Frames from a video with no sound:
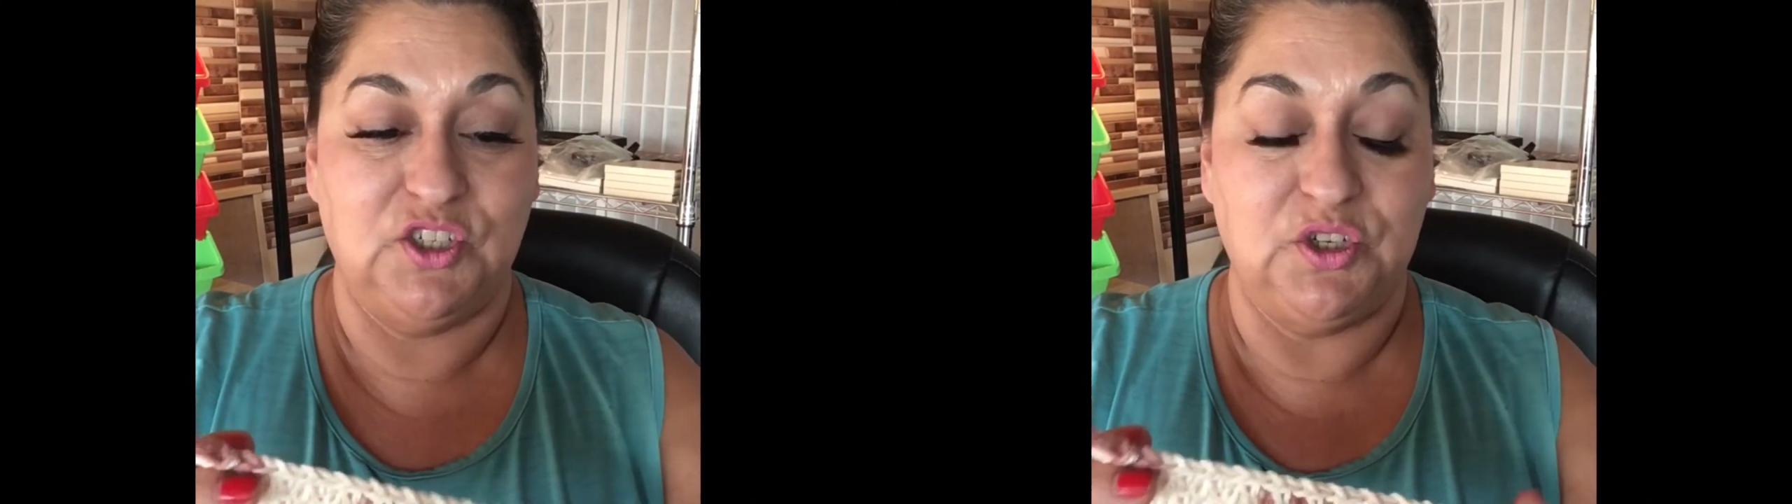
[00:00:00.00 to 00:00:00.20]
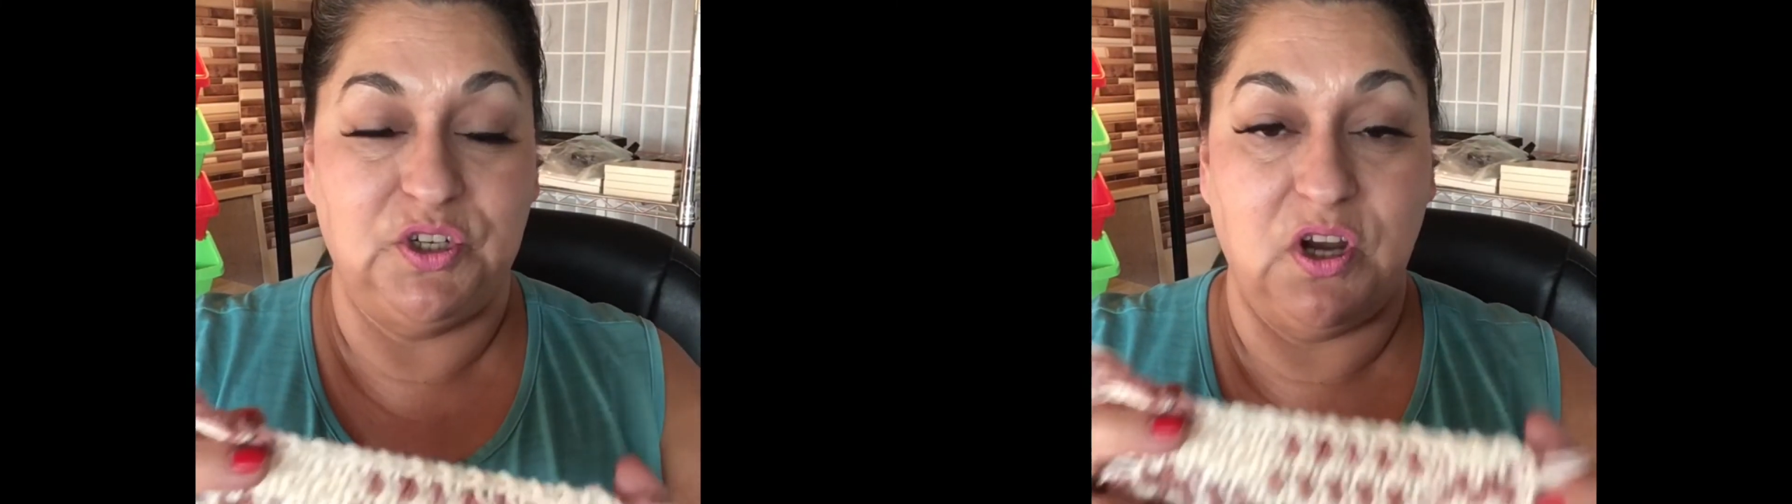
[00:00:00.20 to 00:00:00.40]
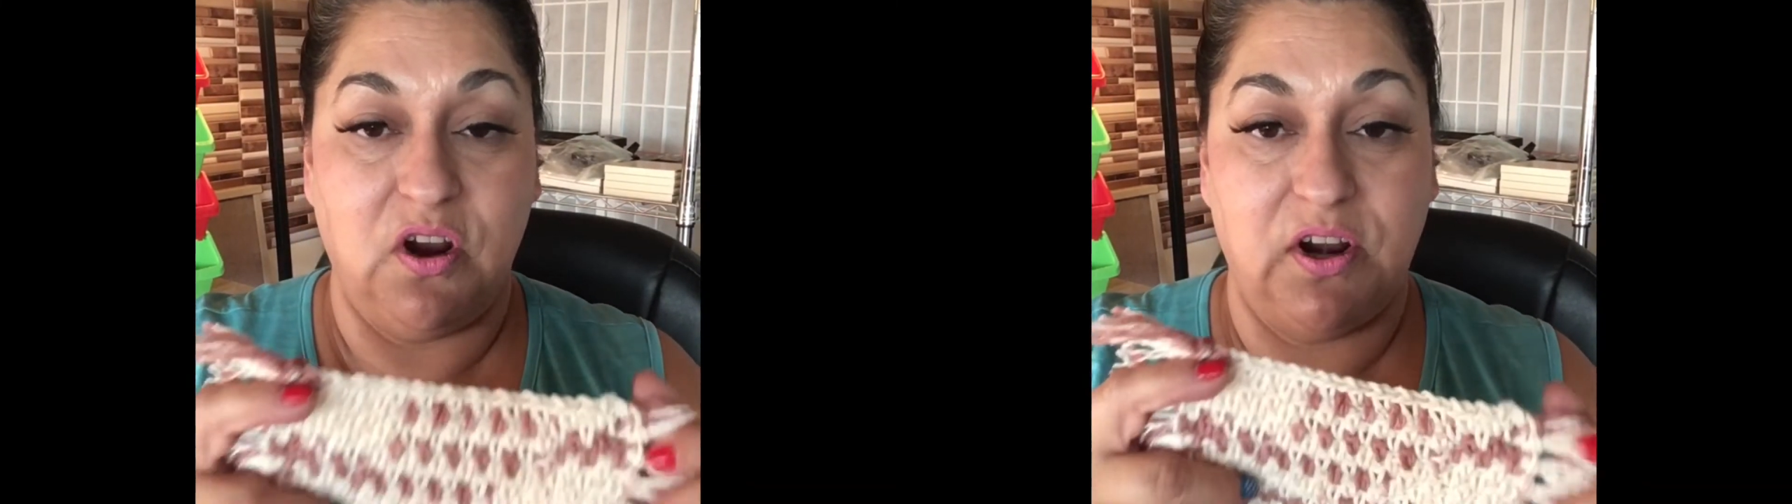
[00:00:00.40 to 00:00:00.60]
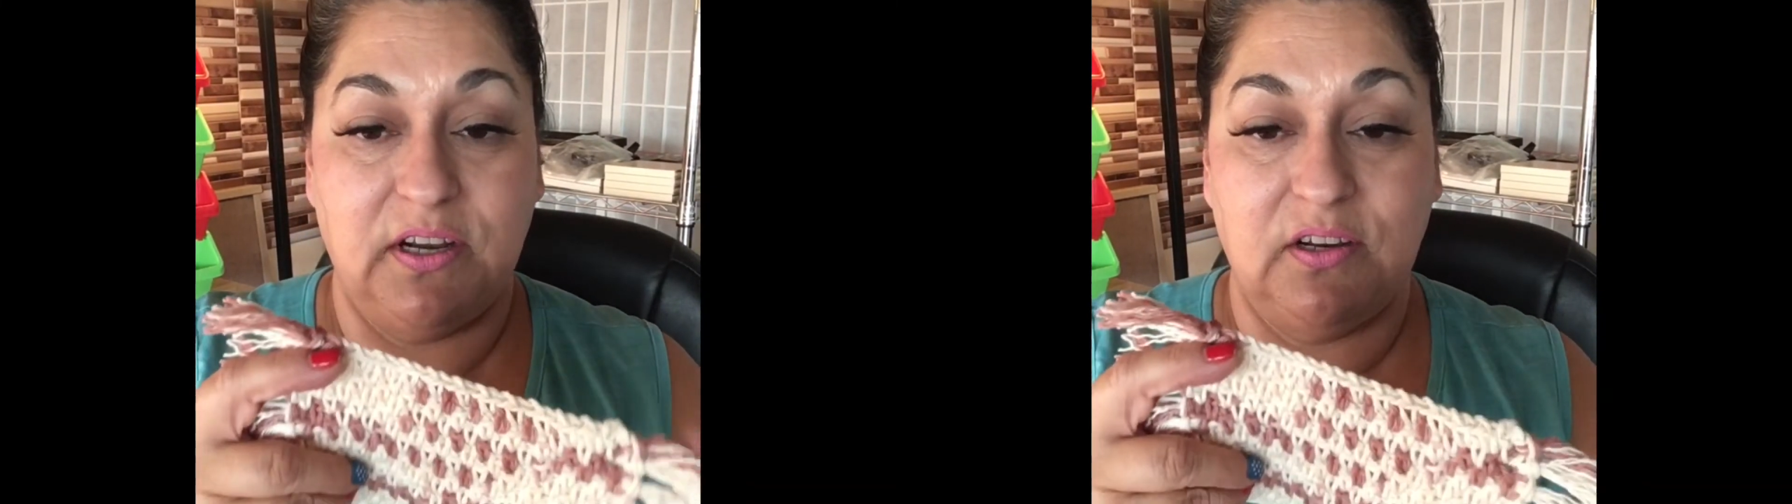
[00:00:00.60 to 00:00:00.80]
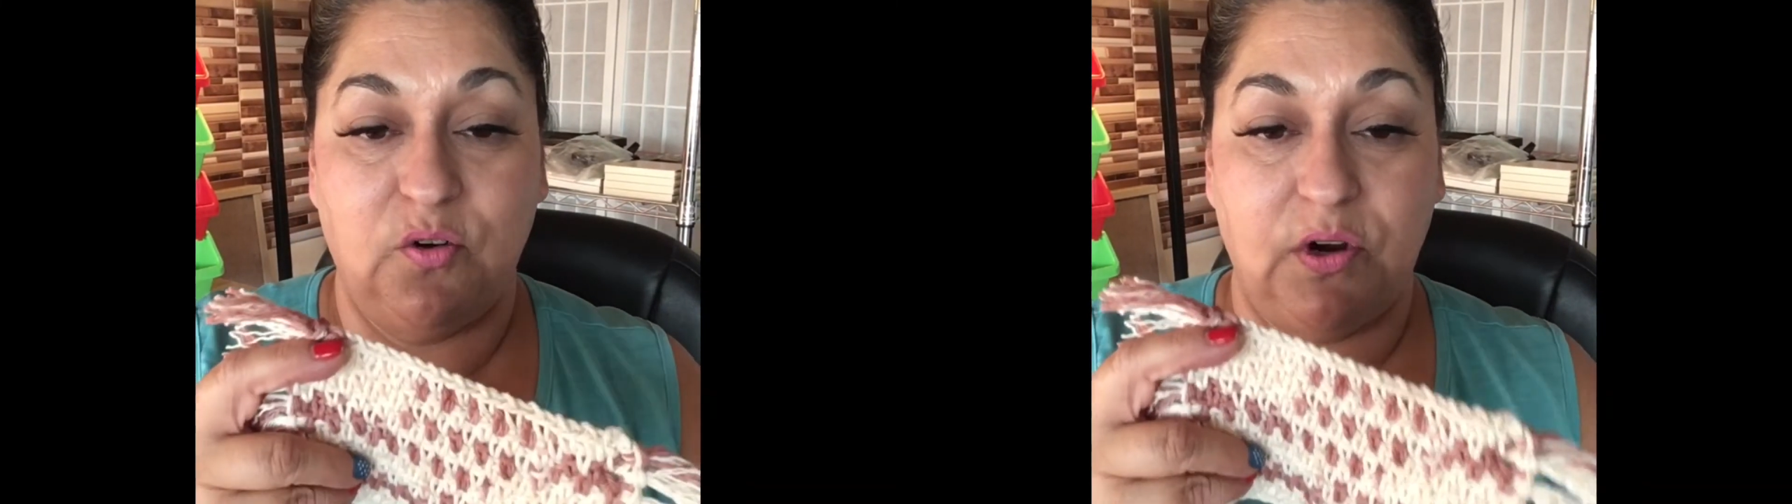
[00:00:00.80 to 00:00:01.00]
your
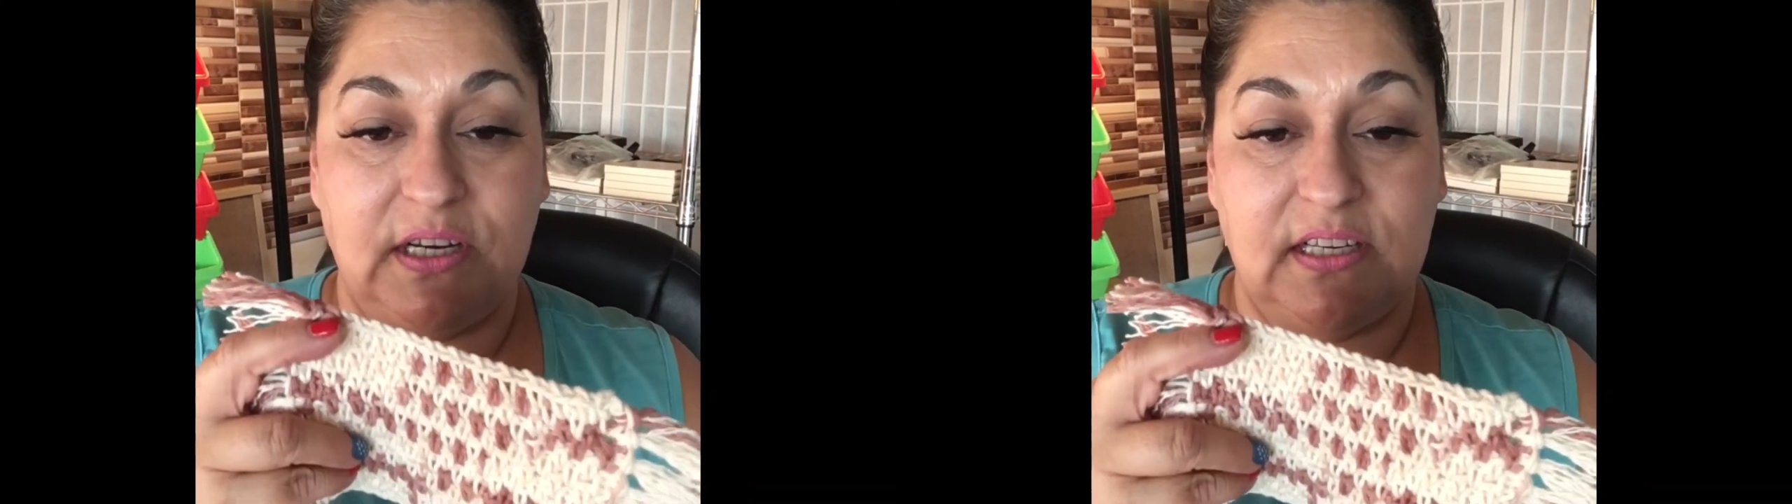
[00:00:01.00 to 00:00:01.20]
yarn according